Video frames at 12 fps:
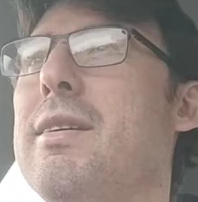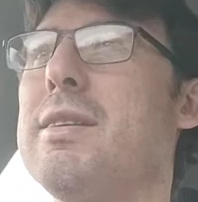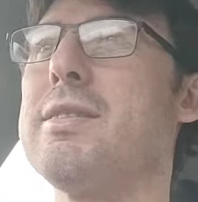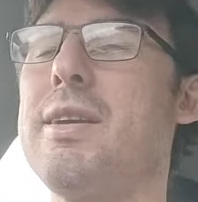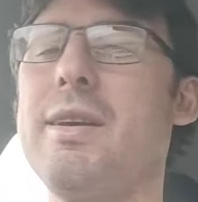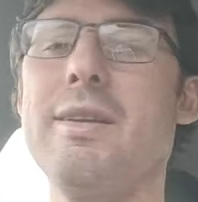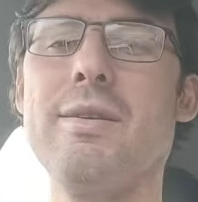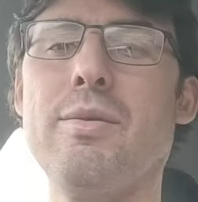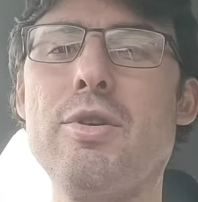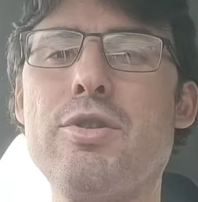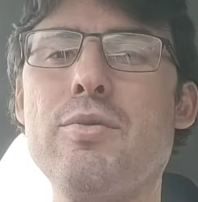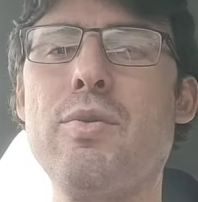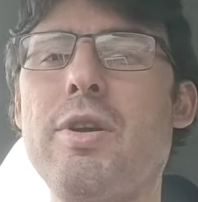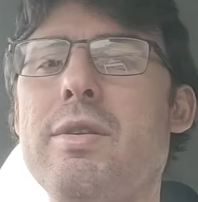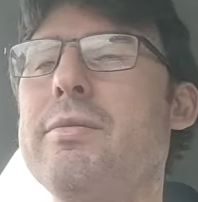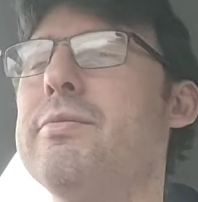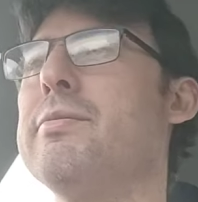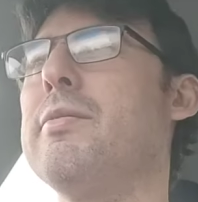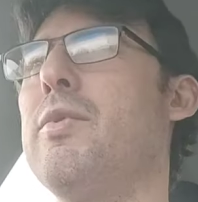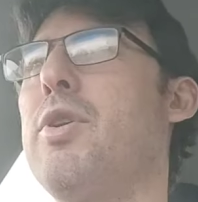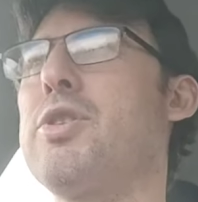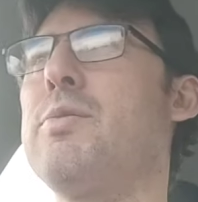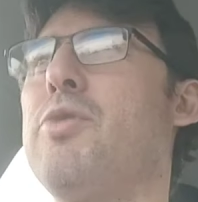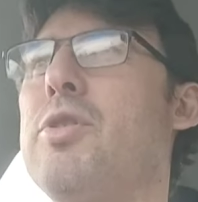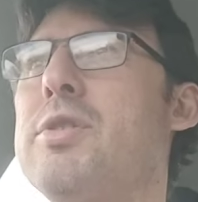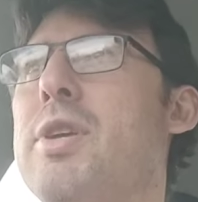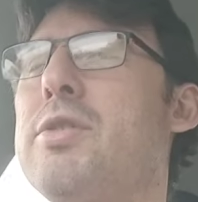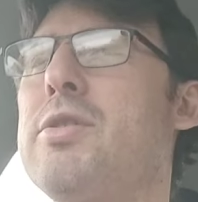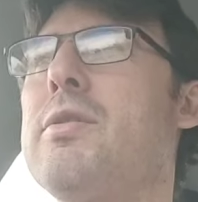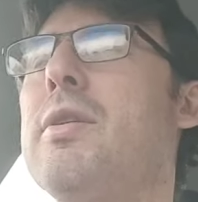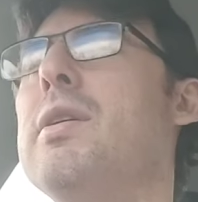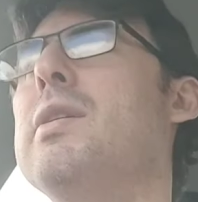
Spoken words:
I'll say it in a Russian way, Russian pronunciation.